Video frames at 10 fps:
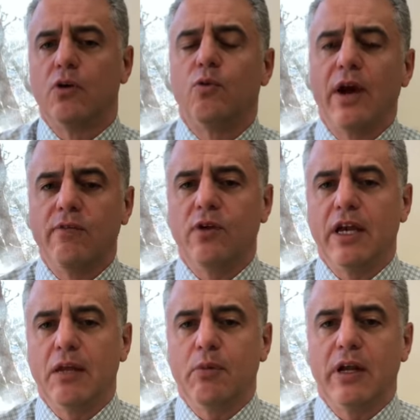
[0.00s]
rival
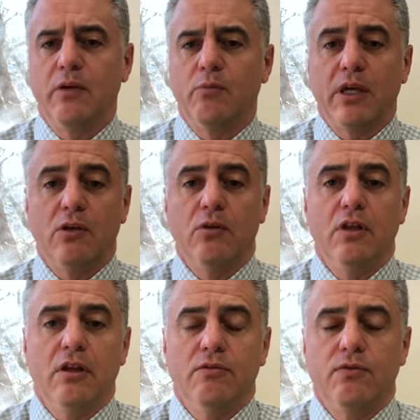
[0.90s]
anybody, and will make you
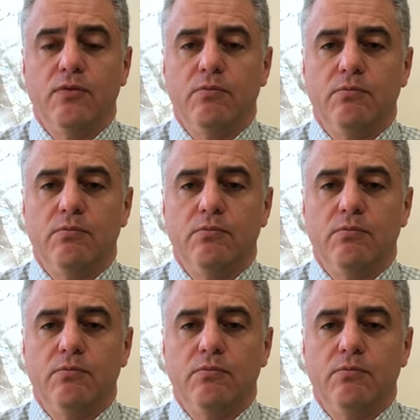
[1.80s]
live